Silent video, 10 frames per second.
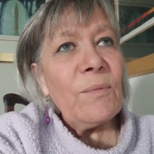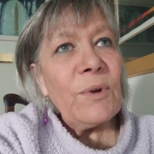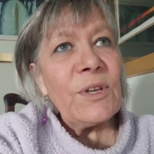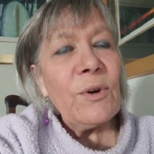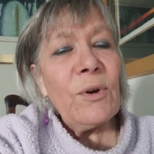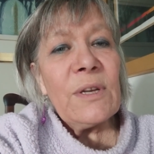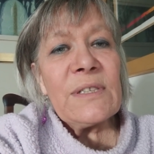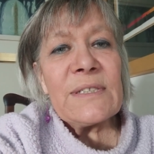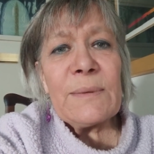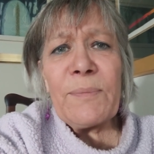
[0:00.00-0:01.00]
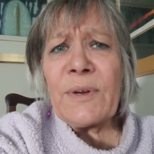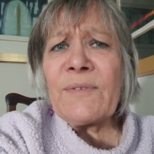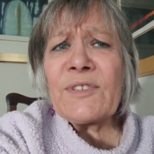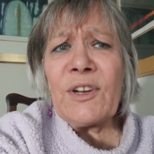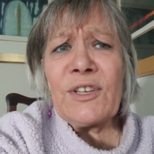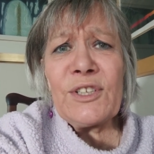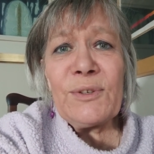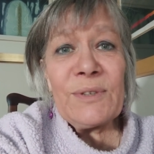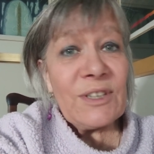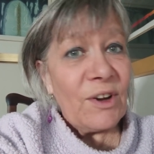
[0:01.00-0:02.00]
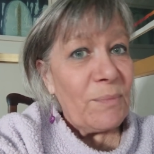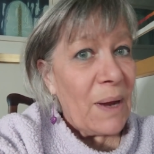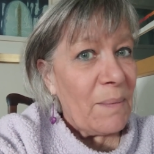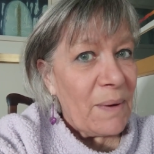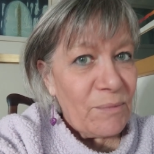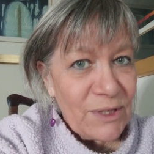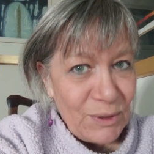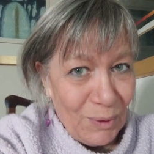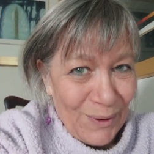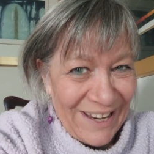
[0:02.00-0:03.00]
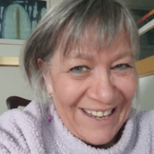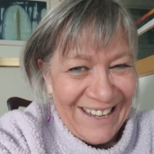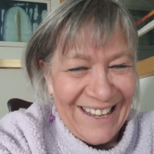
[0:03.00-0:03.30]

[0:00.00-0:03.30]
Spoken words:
what do you call it? Something of solitude. God, my memory's going.